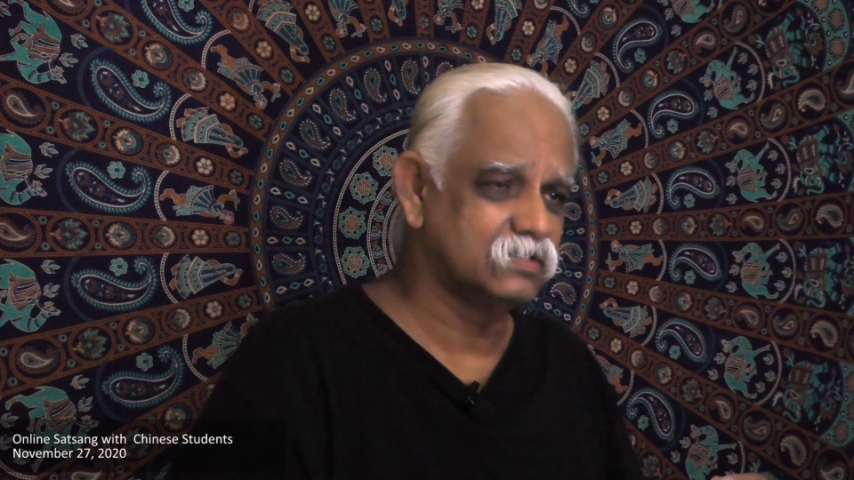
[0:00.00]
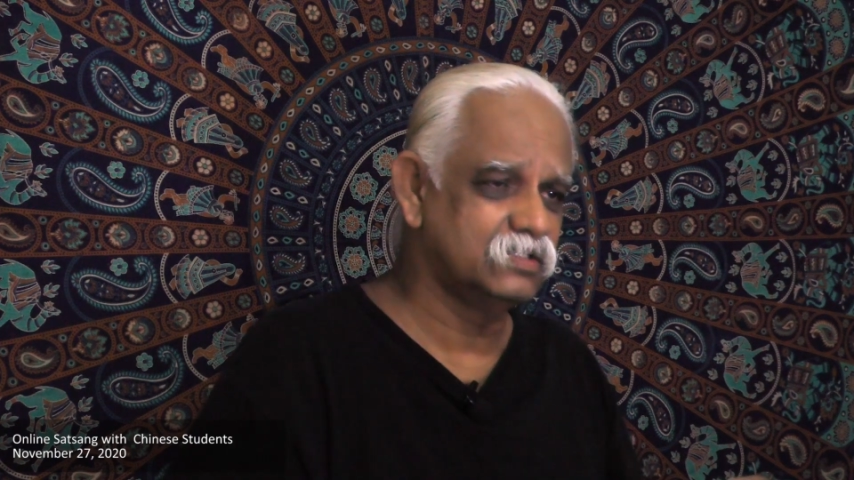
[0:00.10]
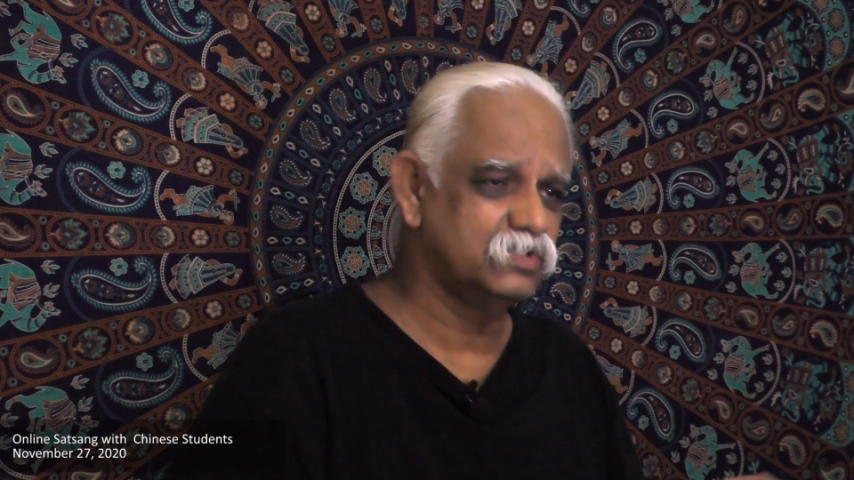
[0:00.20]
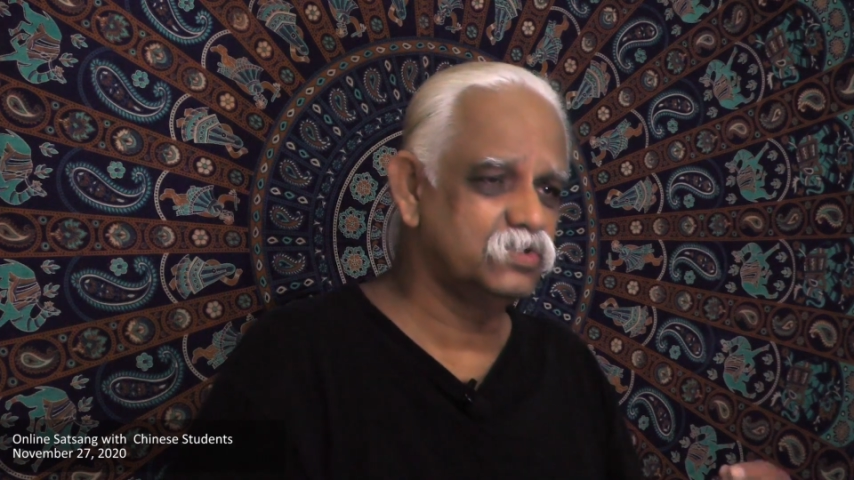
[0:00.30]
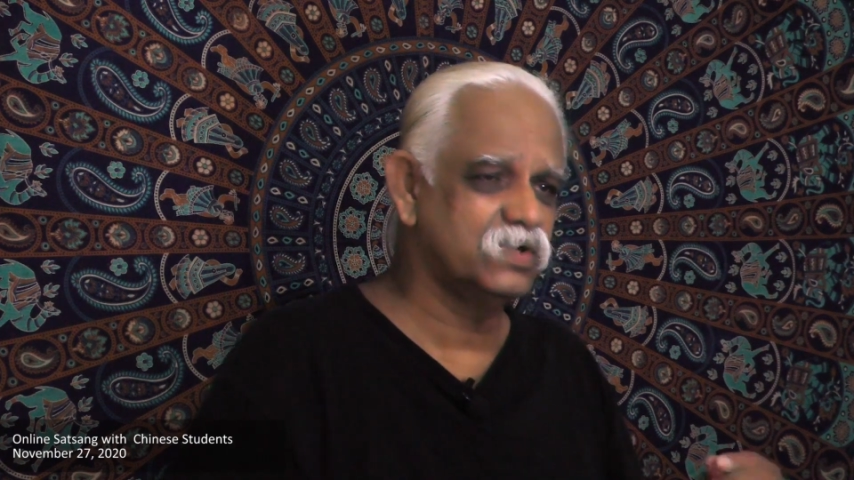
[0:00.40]

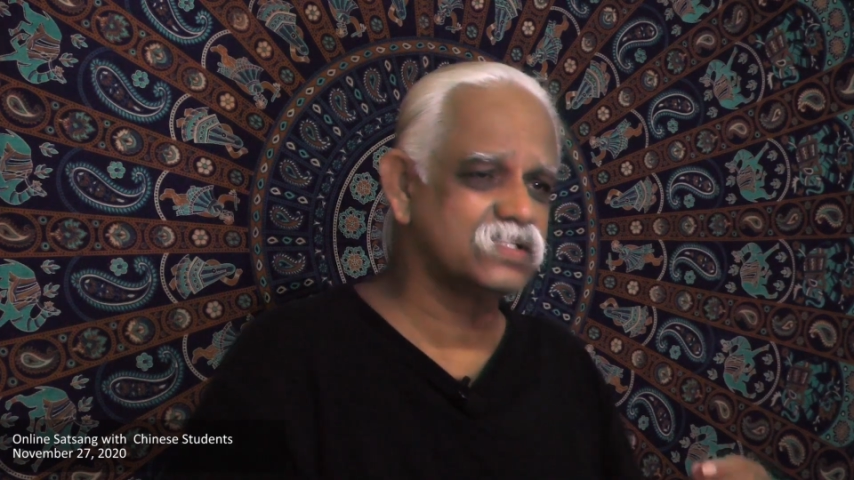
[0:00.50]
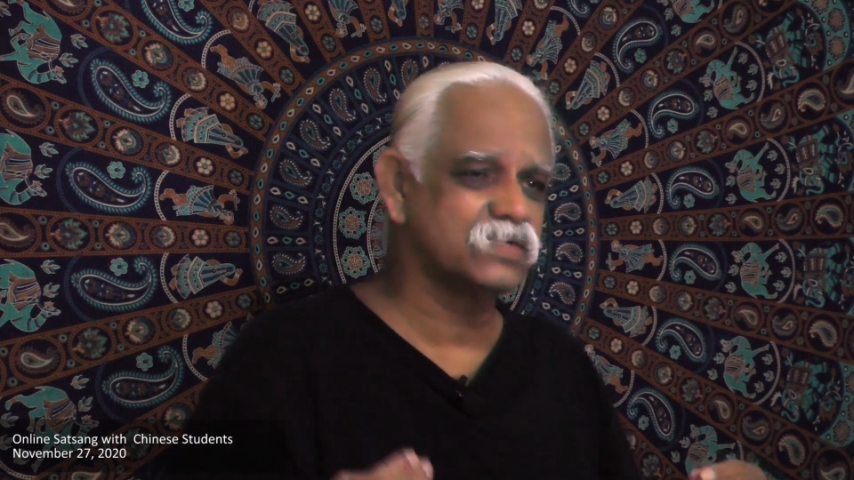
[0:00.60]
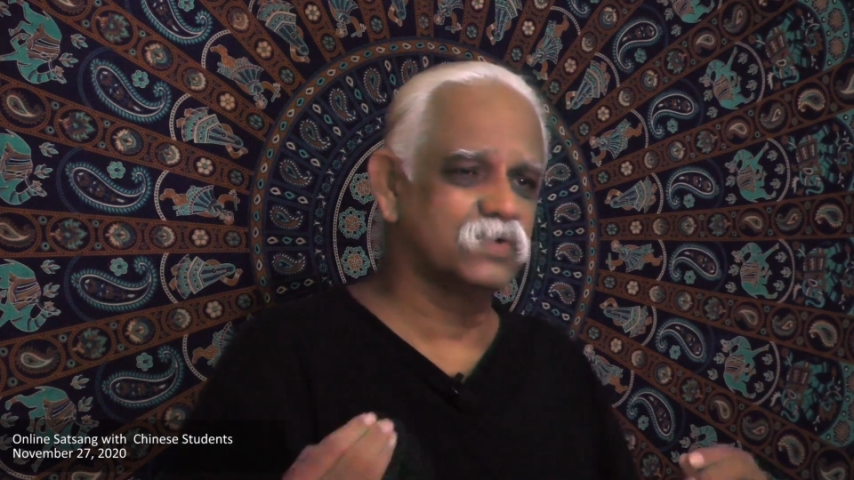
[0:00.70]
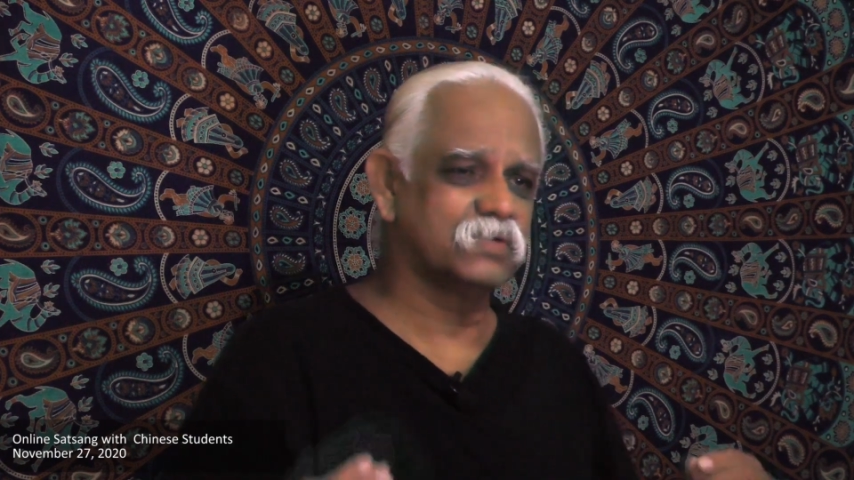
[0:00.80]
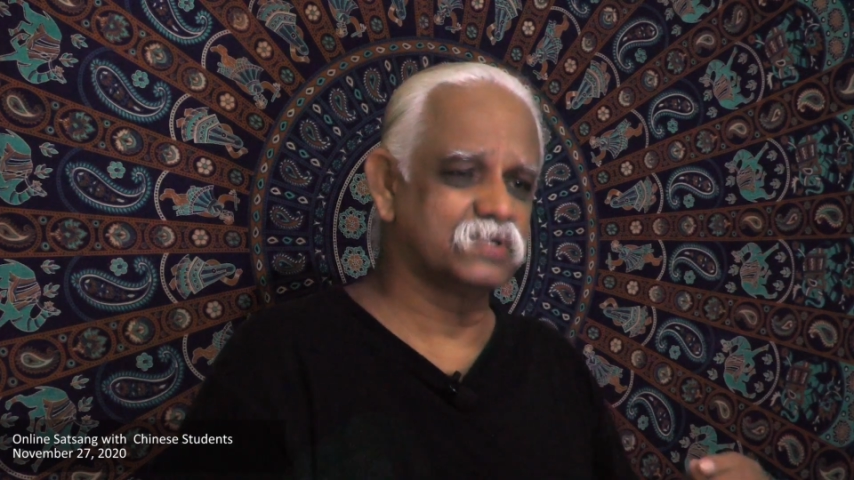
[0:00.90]
Do you
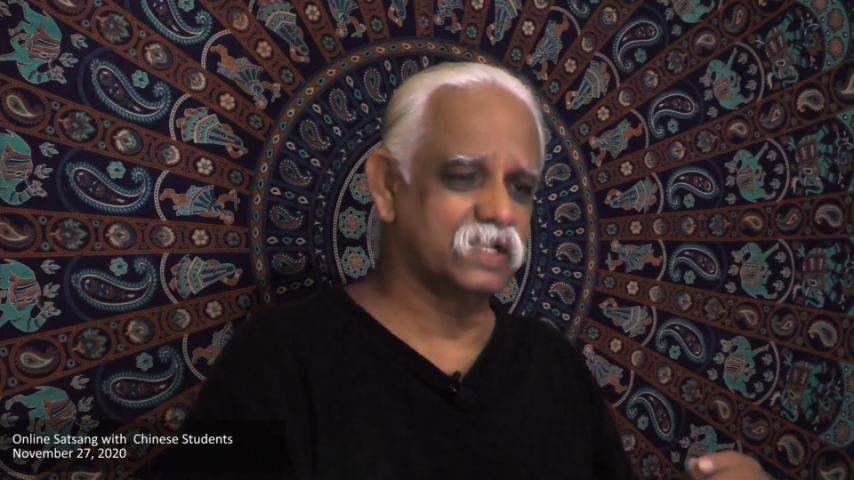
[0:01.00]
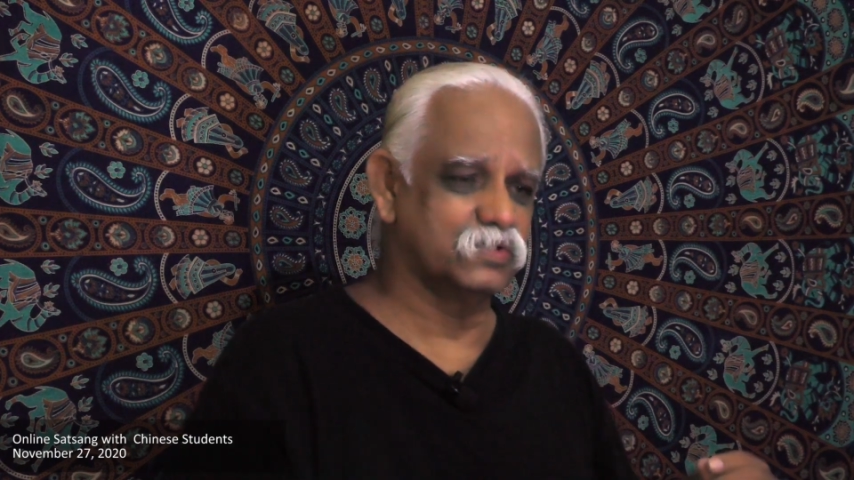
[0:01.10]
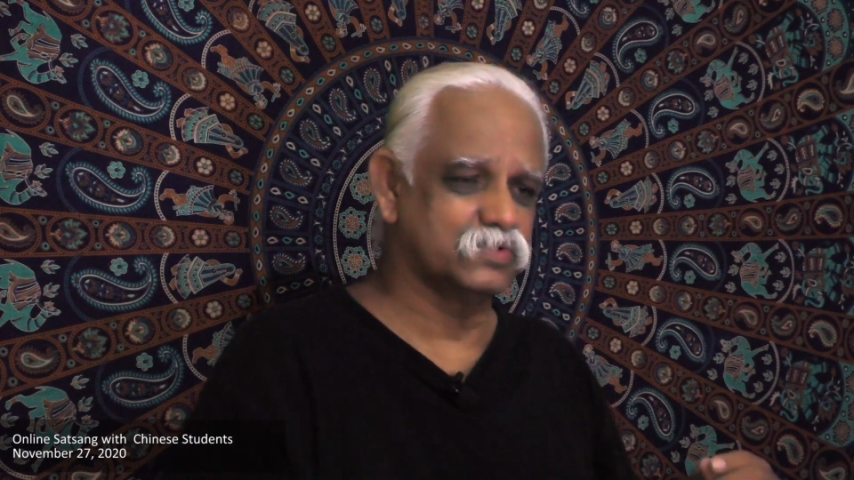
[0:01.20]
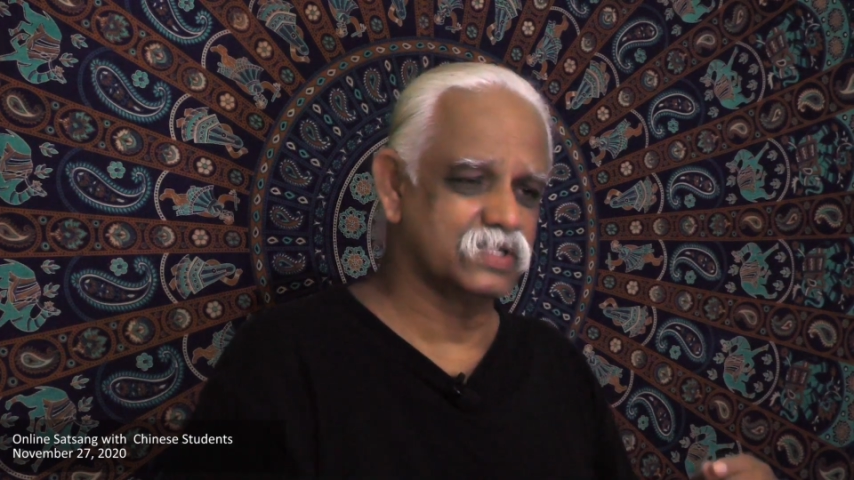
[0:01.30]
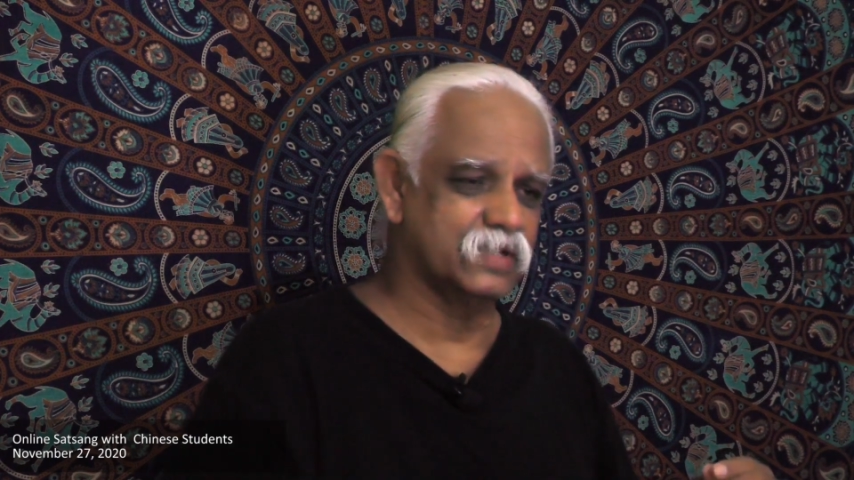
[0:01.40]
understand what I'm
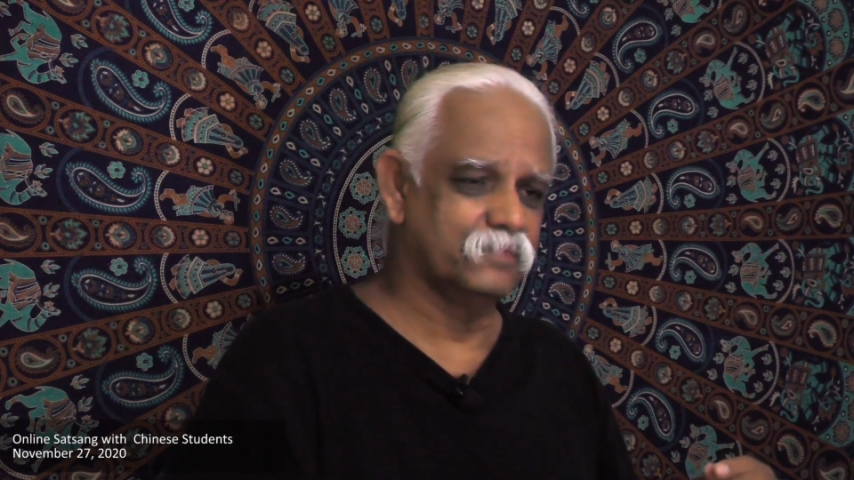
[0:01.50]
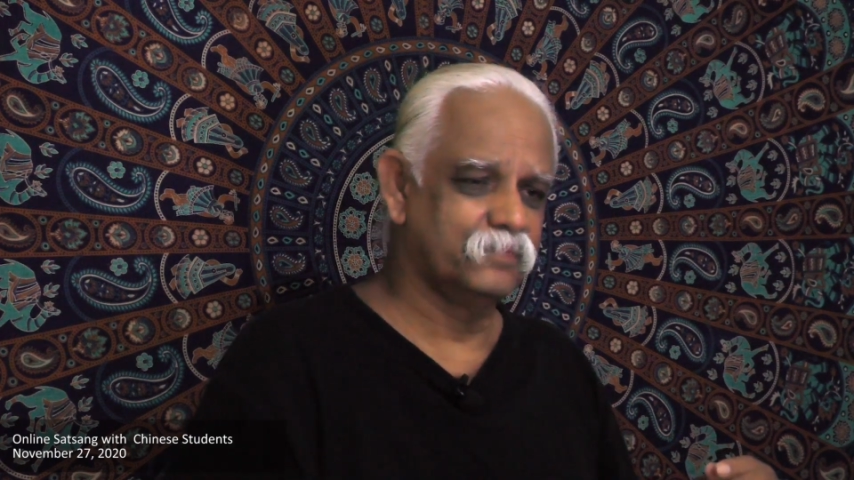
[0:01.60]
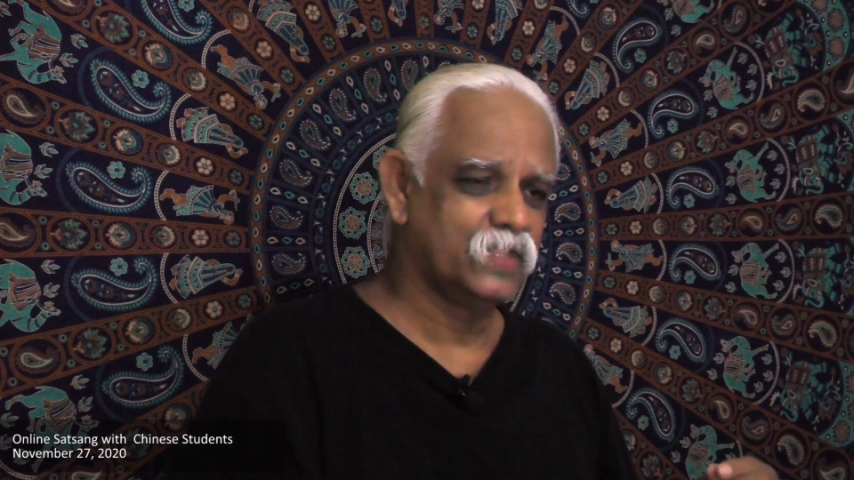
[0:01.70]
trying to say?